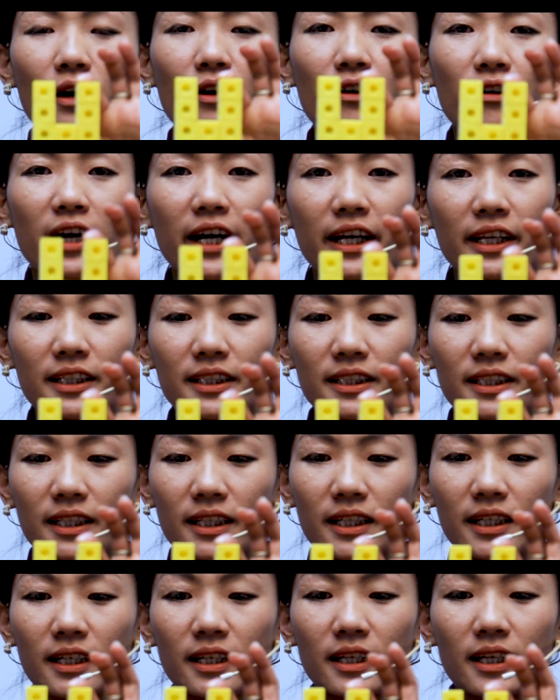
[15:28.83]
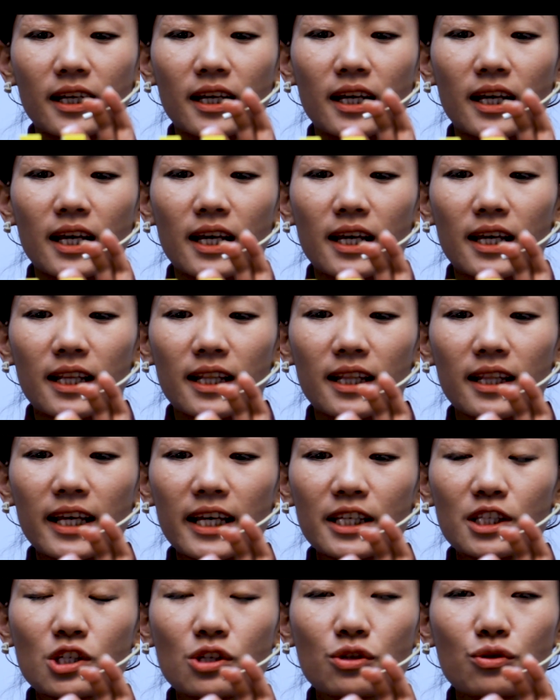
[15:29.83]
All right,
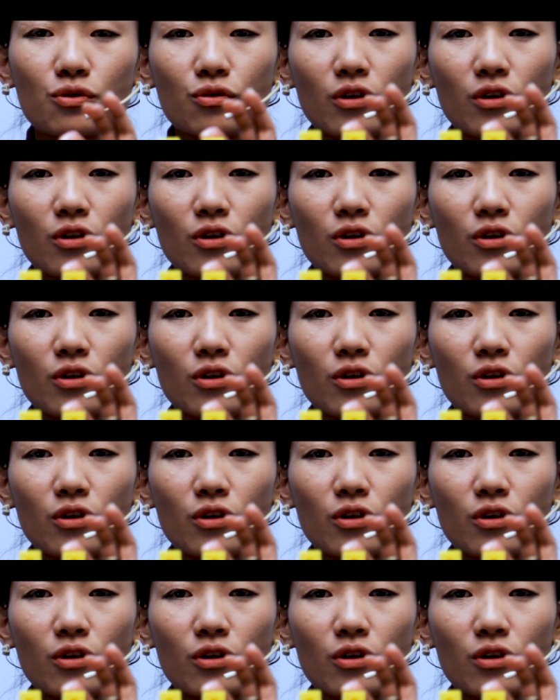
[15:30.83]
let's